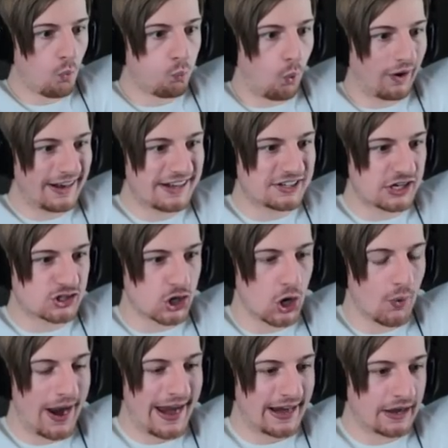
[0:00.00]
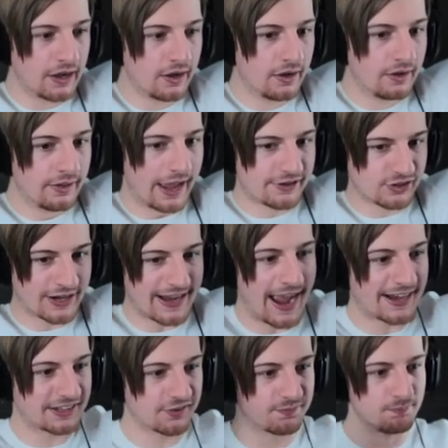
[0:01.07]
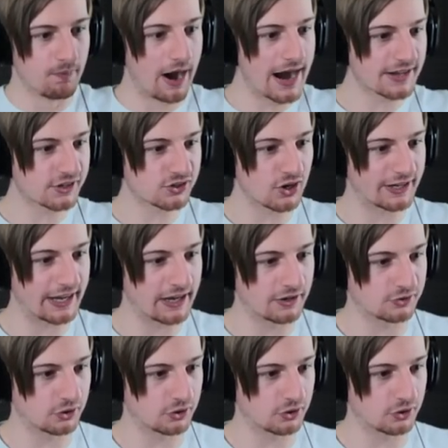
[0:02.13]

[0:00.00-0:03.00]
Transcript: What is it doing? It's like active mind sucking